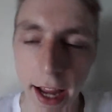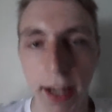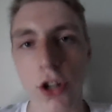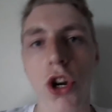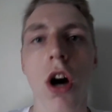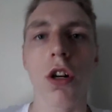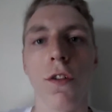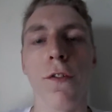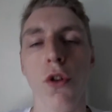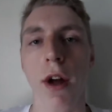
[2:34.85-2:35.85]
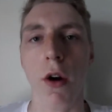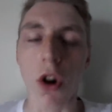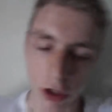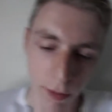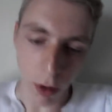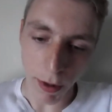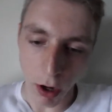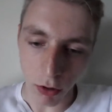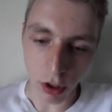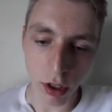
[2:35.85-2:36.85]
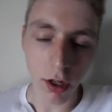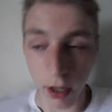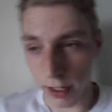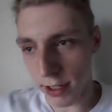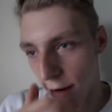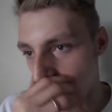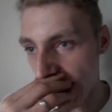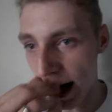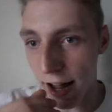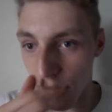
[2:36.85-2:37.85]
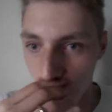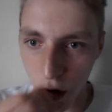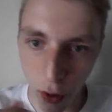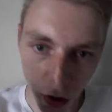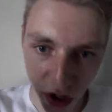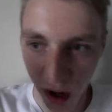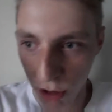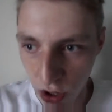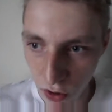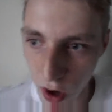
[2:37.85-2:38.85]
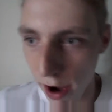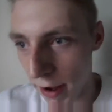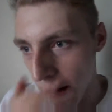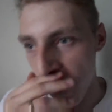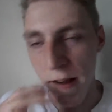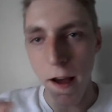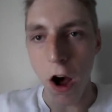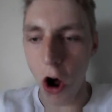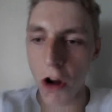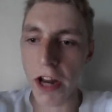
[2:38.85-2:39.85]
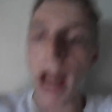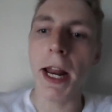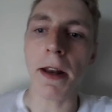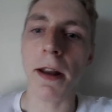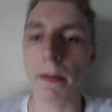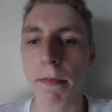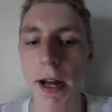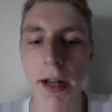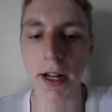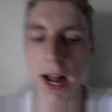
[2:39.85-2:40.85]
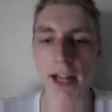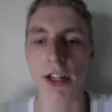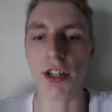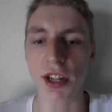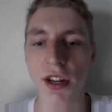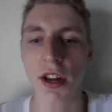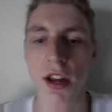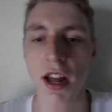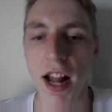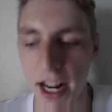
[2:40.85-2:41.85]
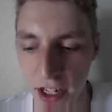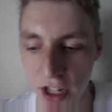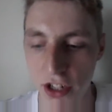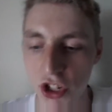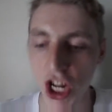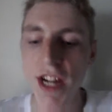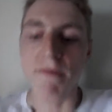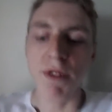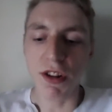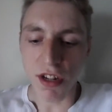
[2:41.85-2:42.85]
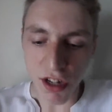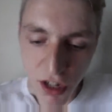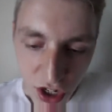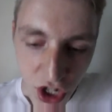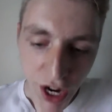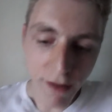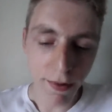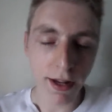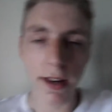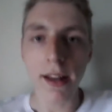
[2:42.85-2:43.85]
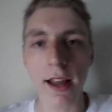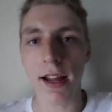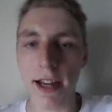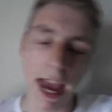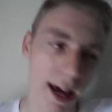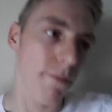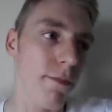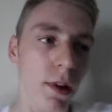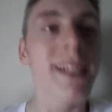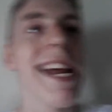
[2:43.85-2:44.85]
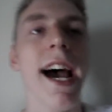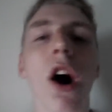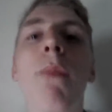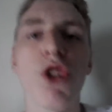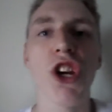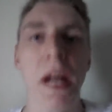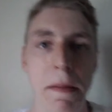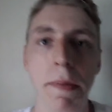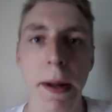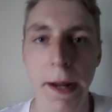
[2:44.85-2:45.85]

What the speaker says: get charged for our hospital bills and stuff like that. I know who, some of you are like, oh, damn, but that's just cheap. It's cheap. And yeah, I'm cheap.